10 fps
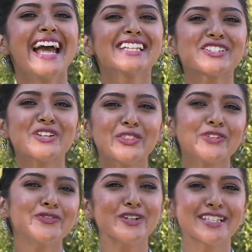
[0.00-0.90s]
It's not
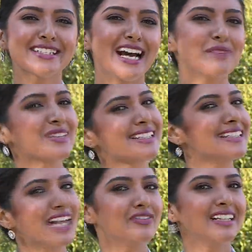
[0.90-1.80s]
the first time this
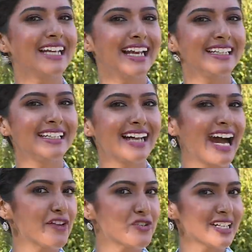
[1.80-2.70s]
lovely lady and
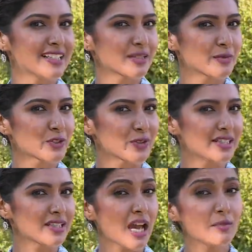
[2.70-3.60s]
I have shared some
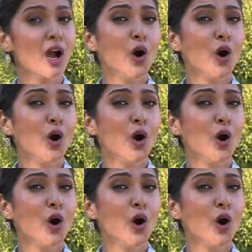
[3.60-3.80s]
screen time.